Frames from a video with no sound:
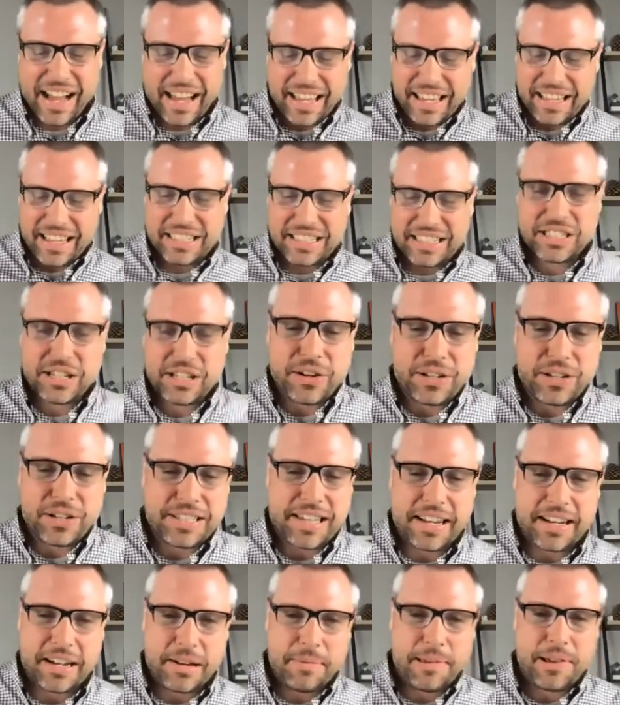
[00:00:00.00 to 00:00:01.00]
So
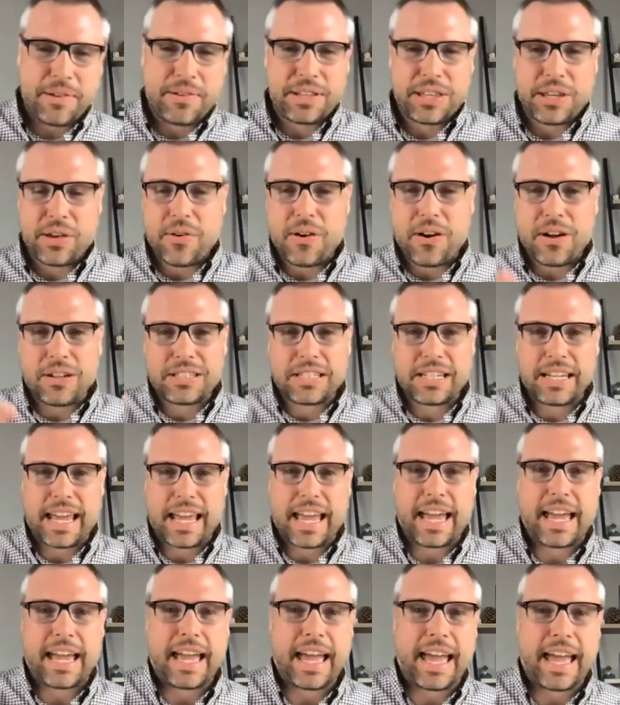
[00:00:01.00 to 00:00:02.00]
excited to be with you all today.